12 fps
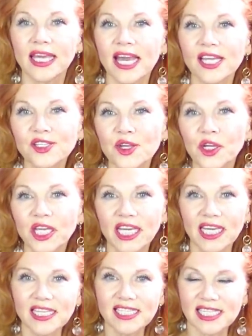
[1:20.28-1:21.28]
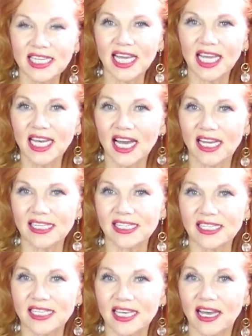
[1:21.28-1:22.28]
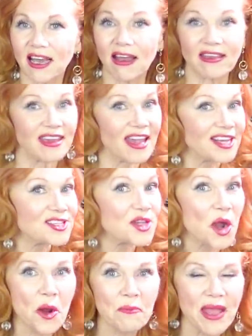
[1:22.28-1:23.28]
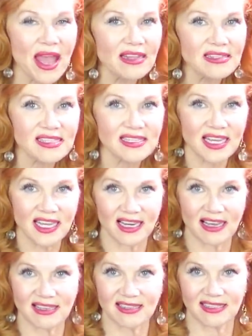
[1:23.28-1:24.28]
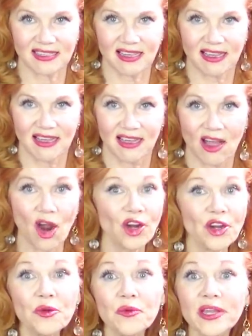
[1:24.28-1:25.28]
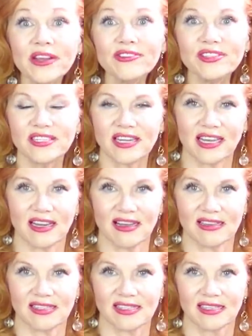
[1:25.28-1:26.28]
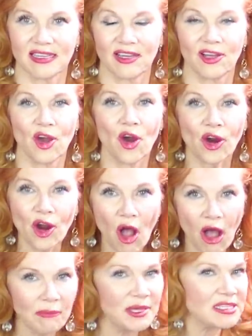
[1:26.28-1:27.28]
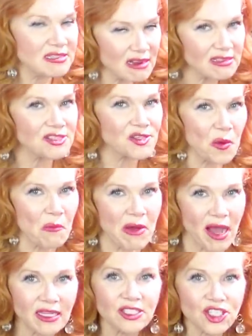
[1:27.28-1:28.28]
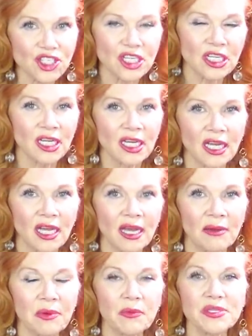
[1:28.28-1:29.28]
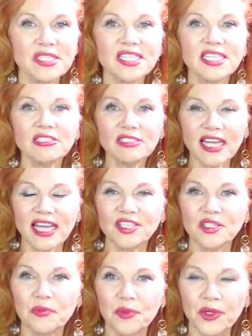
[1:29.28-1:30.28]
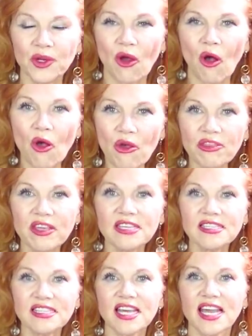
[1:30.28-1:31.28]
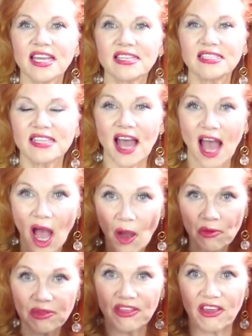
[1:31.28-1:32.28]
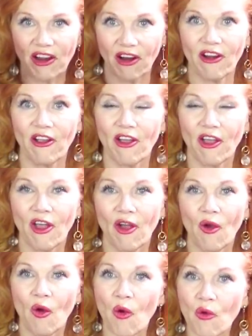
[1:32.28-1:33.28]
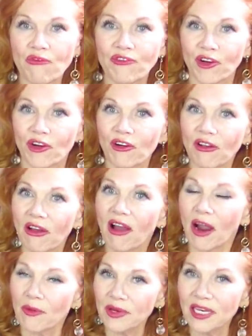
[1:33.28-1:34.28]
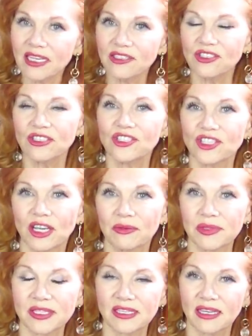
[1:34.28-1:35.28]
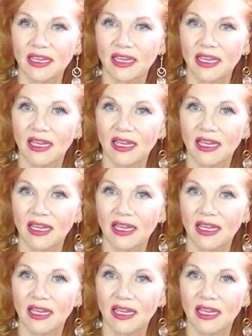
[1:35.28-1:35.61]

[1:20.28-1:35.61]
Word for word: Yes, our kids need us. Yes, our pets need us. Our careers need us. Our hobbies, not so much. But we still tend to put all these things out there over our relationships.